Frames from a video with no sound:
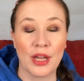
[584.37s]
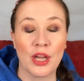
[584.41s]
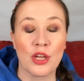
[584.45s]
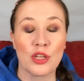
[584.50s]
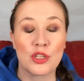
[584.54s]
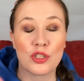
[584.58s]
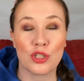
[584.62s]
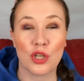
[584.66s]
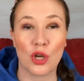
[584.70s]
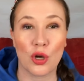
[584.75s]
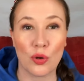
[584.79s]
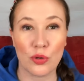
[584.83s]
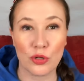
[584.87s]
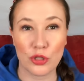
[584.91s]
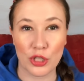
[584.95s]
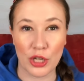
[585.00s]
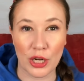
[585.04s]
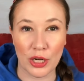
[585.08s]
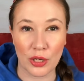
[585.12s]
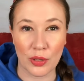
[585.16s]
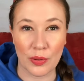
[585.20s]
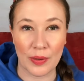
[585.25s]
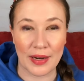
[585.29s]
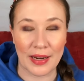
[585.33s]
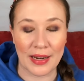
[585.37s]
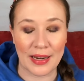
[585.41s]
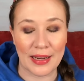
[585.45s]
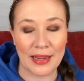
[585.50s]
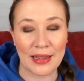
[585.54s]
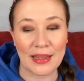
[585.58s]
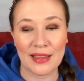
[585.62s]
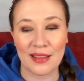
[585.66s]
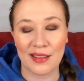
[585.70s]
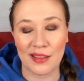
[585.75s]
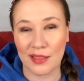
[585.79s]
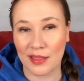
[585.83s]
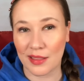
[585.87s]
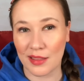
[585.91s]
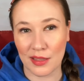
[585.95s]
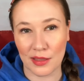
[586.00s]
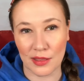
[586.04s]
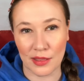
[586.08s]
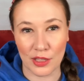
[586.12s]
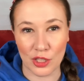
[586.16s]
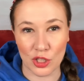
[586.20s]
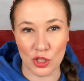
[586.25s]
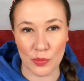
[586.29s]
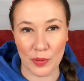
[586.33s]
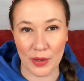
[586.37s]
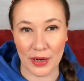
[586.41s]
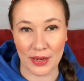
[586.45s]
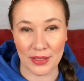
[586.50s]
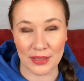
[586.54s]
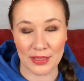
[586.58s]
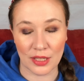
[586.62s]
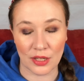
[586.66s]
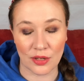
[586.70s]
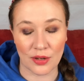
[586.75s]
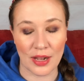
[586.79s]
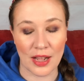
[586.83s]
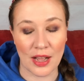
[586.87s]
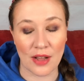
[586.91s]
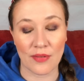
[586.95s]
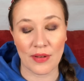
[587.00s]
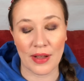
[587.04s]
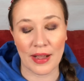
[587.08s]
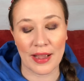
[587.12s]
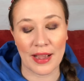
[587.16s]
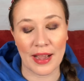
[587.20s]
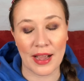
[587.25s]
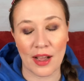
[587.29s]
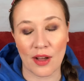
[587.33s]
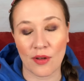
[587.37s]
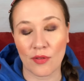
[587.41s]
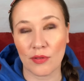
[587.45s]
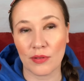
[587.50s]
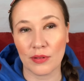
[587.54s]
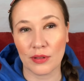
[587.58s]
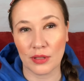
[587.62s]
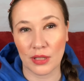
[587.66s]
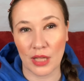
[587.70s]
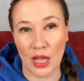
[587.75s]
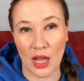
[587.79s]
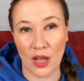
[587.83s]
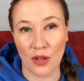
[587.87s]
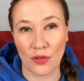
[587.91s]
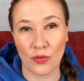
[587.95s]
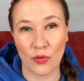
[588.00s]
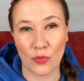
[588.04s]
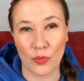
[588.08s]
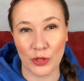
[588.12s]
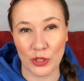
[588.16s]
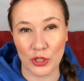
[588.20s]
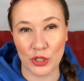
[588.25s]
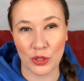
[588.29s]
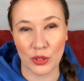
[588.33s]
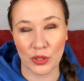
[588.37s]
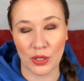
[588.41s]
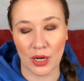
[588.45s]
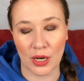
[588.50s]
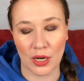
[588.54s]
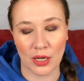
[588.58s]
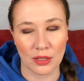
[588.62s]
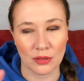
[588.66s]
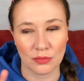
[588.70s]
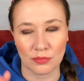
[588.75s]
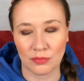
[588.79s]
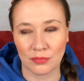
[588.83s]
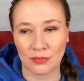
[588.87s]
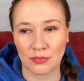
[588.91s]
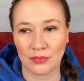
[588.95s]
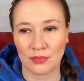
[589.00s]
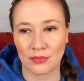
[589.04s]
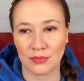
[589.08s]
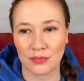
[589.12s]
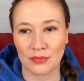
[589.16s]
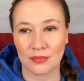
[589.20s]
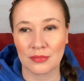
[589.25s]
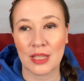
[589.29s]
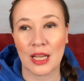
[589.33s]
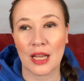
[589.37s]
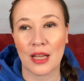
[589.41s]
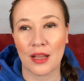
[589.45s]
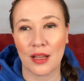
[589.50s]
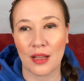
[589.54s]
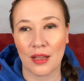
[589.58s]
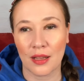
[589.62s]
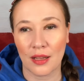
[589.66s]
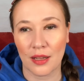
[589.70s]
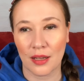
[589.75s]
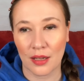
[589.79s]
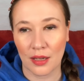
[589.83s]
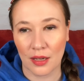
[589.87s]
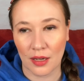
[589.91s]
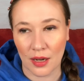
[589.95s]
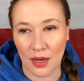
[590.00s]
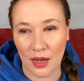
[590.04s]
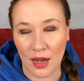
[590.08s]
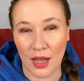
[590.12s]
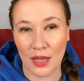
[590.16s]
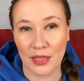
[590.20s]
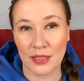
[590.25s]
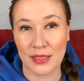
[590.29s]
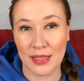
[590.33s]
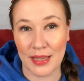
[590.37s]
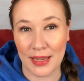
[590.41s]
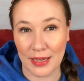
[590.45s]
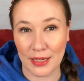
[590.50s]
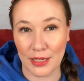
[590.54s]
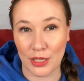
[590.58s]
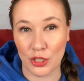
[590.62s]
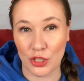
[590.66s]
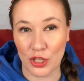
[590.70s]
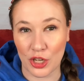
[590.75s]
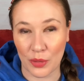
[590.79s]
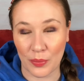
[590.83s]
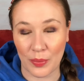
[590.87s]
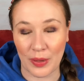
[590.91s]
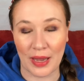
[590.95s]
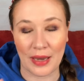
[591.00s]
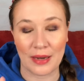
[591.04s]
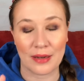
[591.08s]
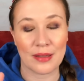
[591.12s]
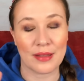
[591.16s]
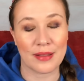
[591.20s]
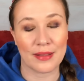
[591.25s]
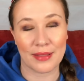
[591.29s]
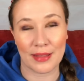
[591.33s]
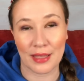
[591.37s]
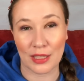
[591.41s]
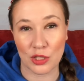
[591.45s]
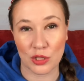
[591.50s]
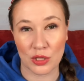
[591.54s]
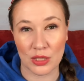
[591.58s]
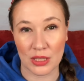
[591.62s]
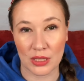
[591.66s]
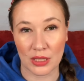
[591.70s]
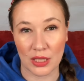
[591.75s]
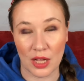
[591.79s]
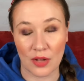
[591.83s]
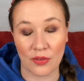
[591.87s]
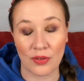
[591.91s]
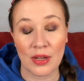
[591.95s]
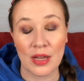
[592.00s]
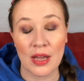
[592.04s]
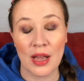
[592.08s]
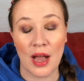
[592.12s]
So January, th- these are products I don't have. I have Love Winter or Cotton Candy Champagne. That's the Love.